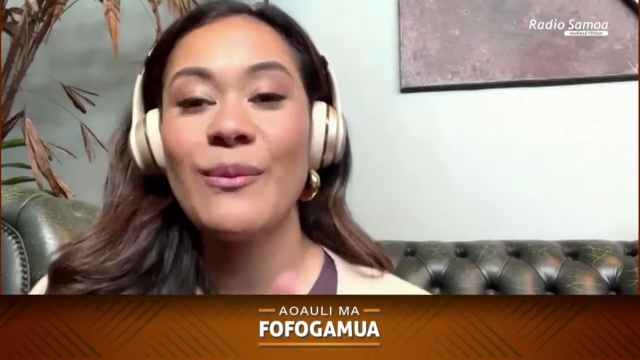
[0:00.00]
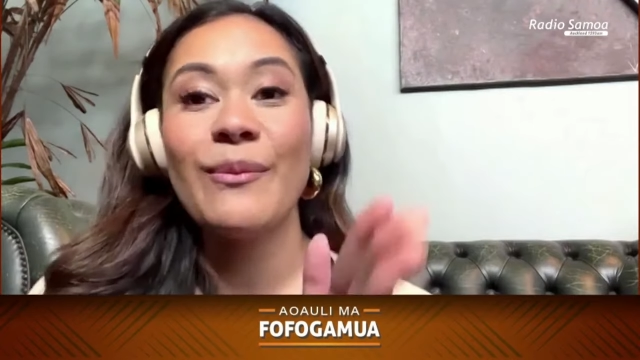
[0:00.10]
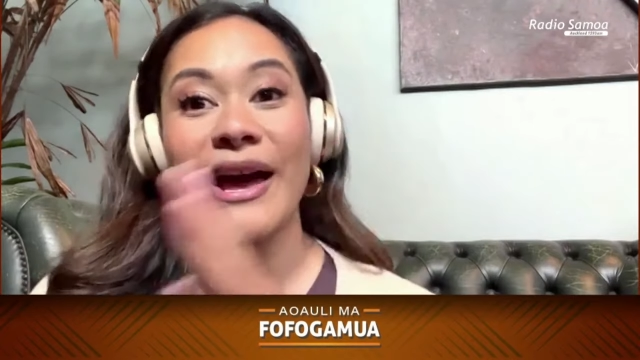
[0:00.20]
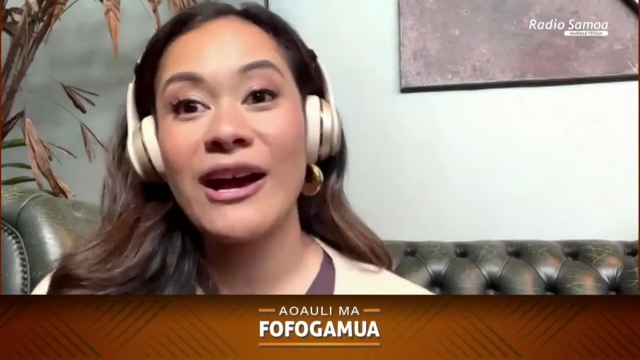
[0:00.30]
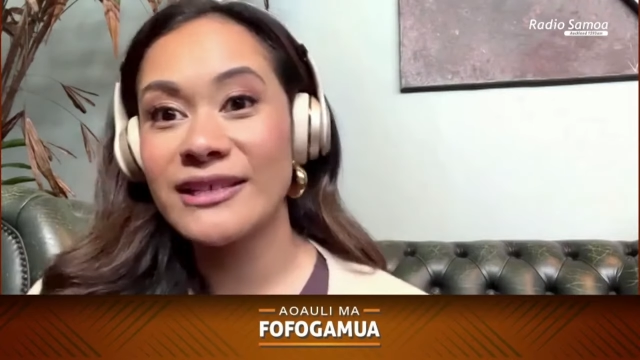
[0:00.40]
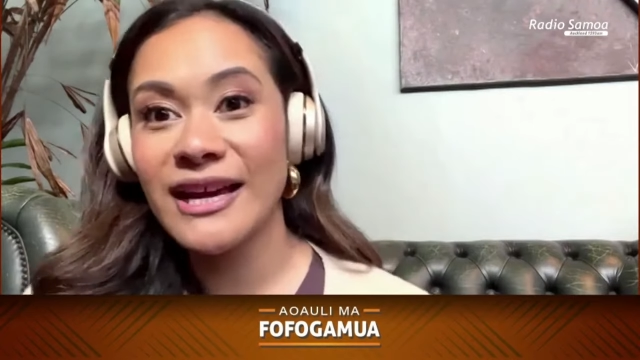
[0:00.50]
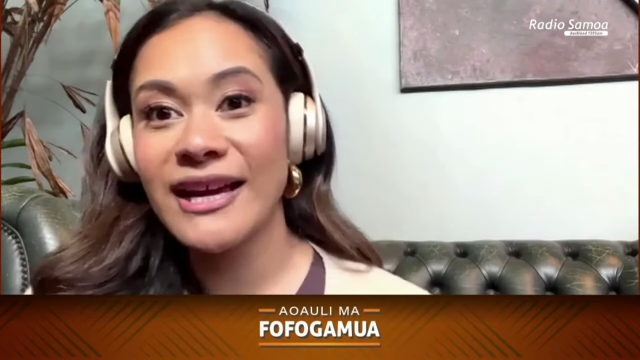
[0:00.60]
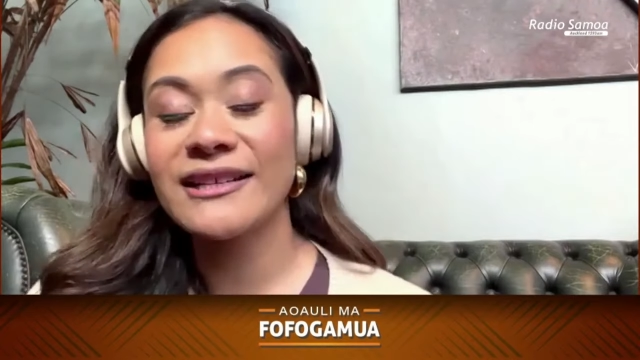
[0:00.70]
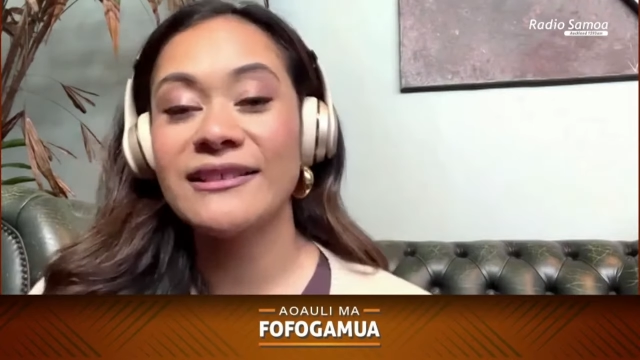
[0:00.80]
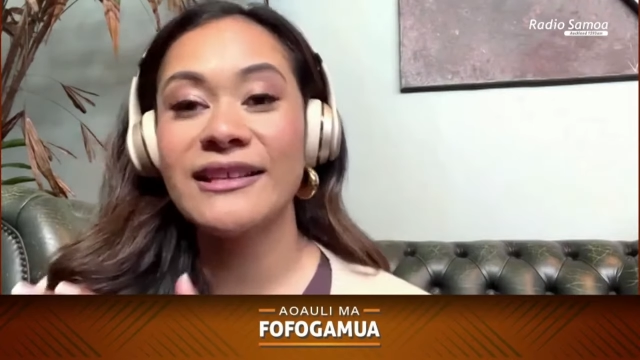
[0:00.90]
but
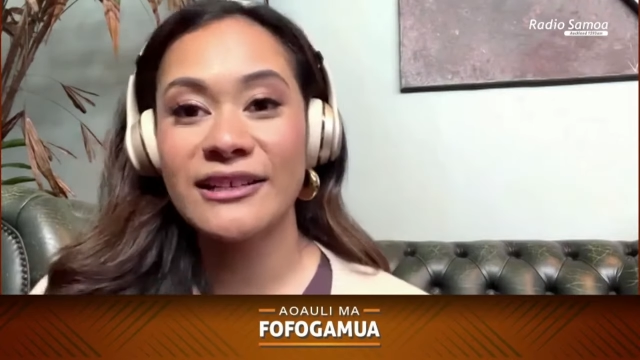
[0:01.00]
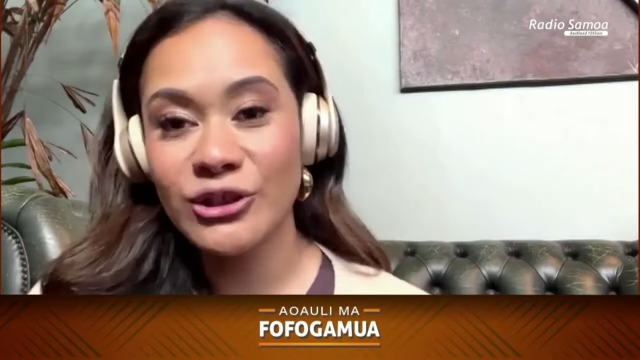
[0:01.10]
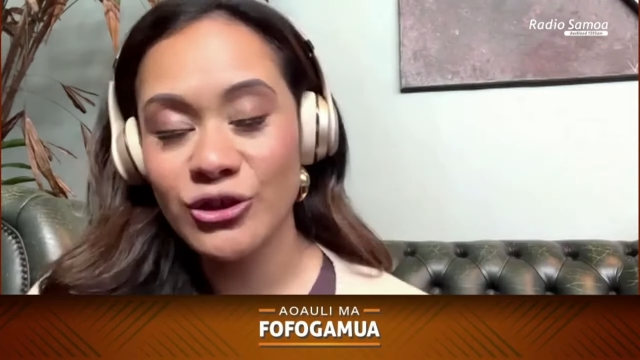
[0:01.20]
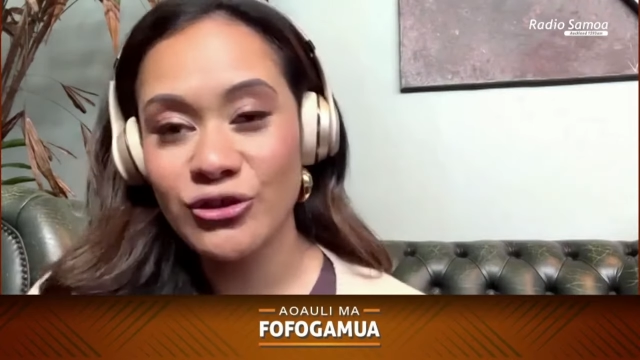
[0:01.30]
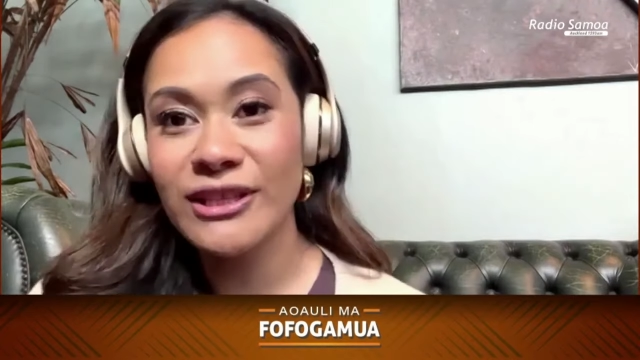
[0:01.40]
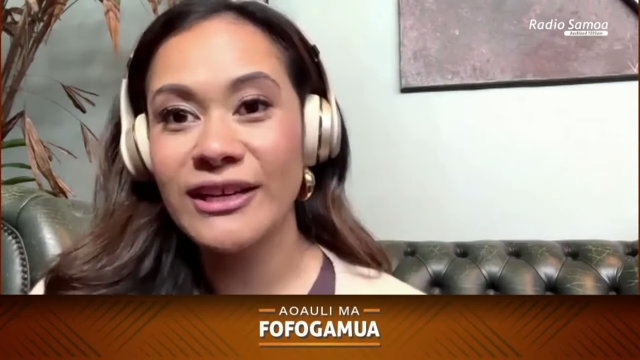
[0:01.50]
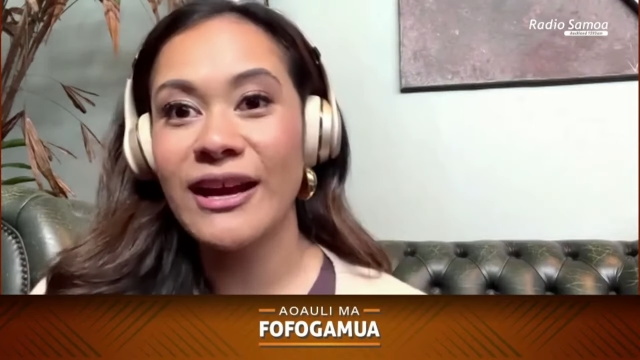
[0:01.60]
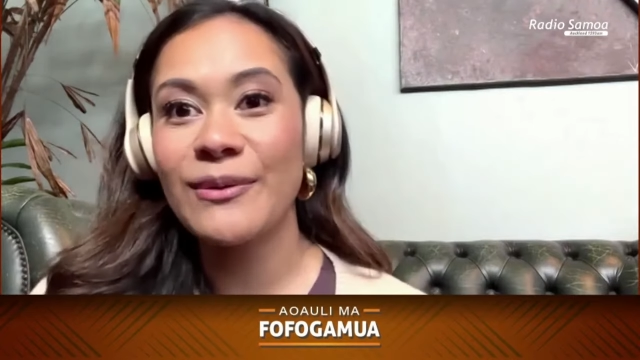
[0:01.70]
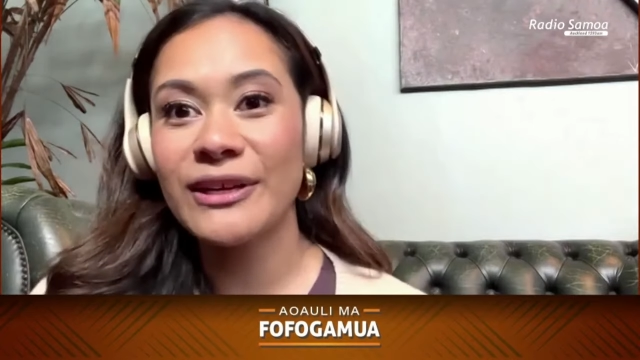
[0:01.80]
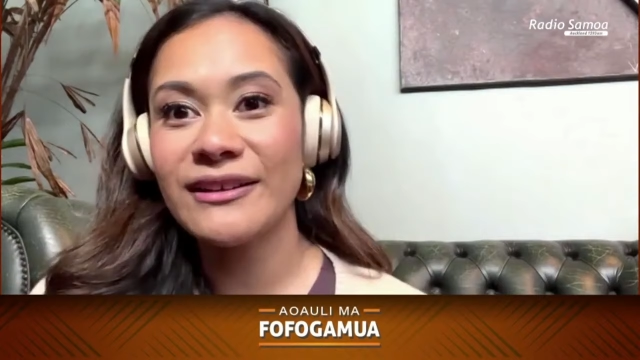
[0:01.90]
outside in the industry that
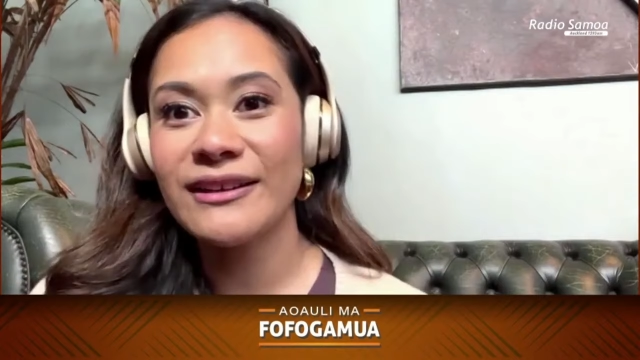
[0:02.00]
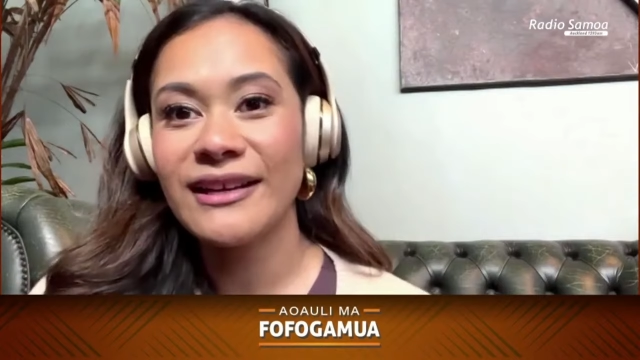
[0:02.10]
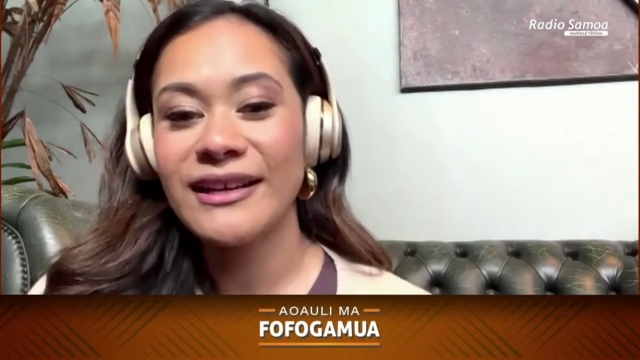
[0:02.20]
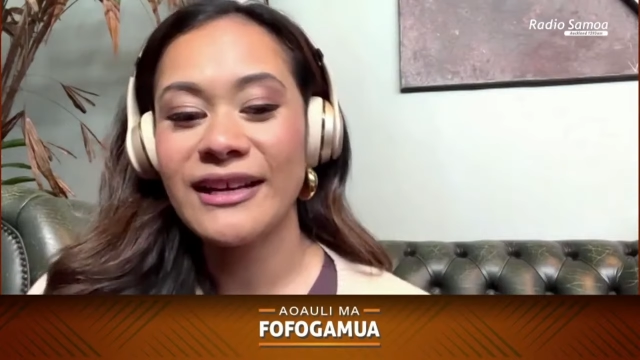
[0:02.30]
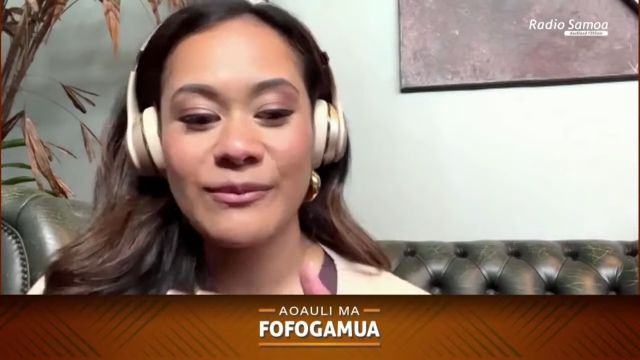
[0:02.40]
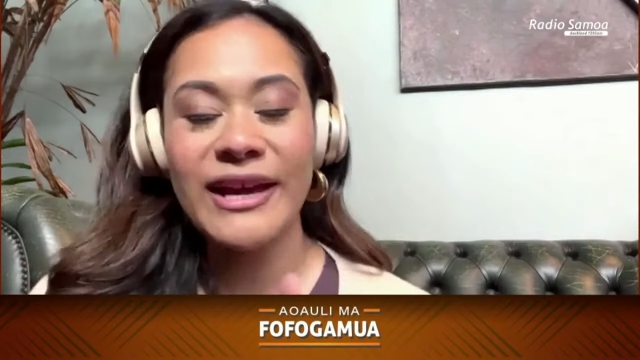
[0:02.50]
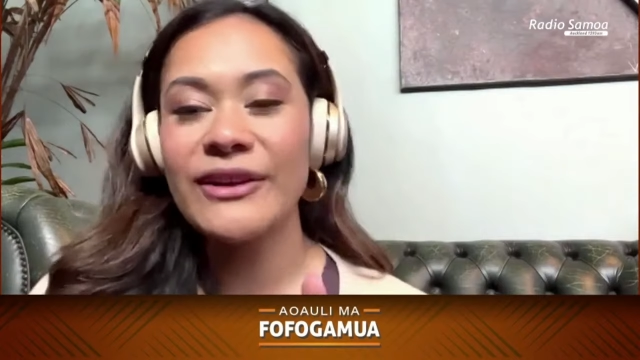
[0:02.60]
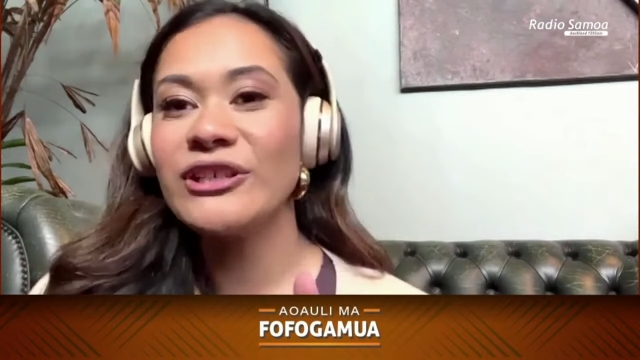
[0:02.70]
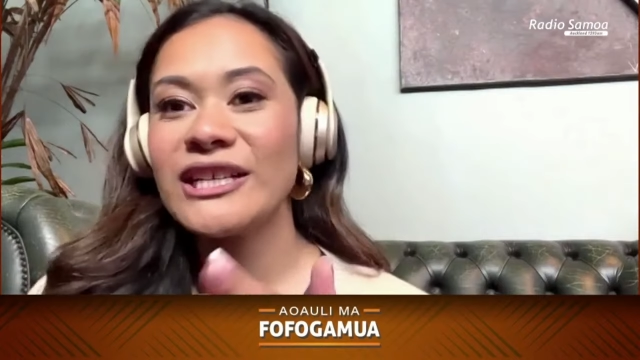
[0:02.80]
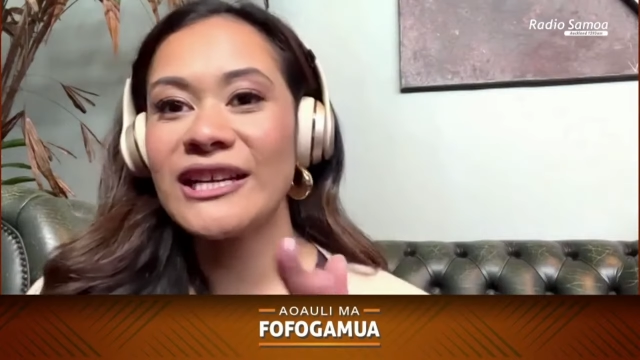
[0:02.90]
i'm in in my
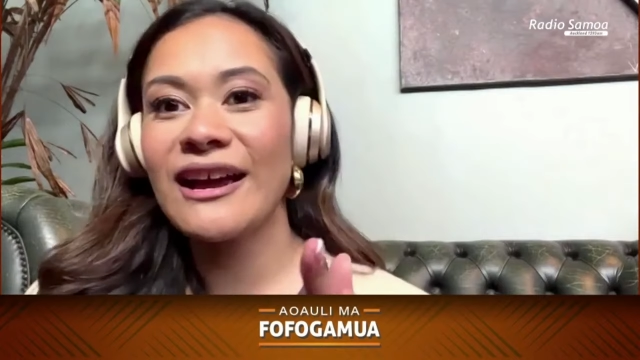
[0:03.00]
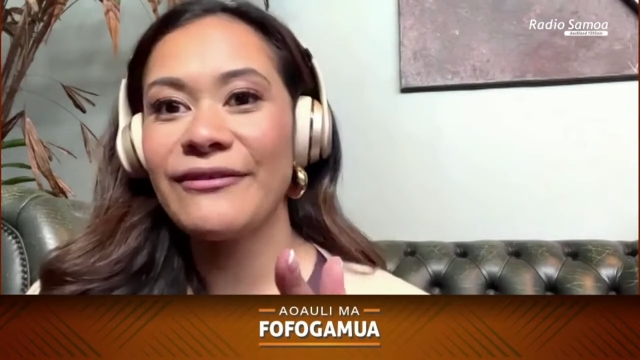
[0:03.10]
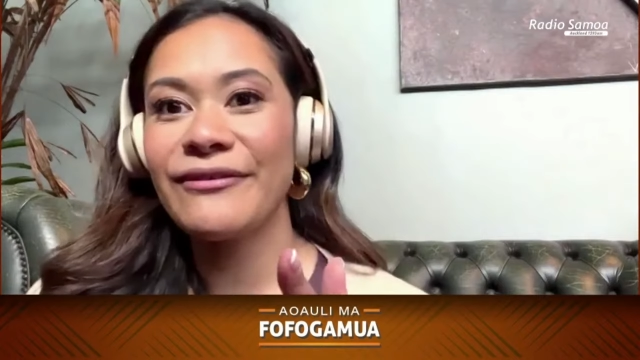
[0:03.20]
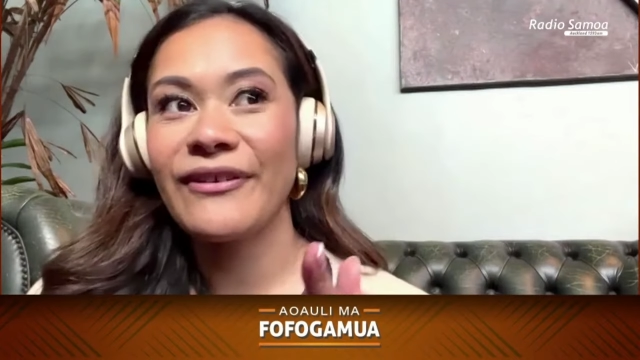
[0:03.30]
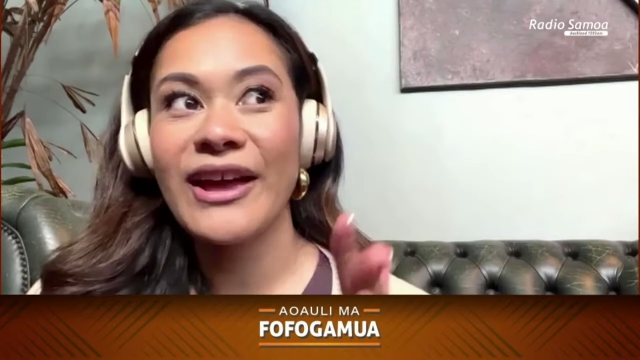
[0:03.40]
everyday life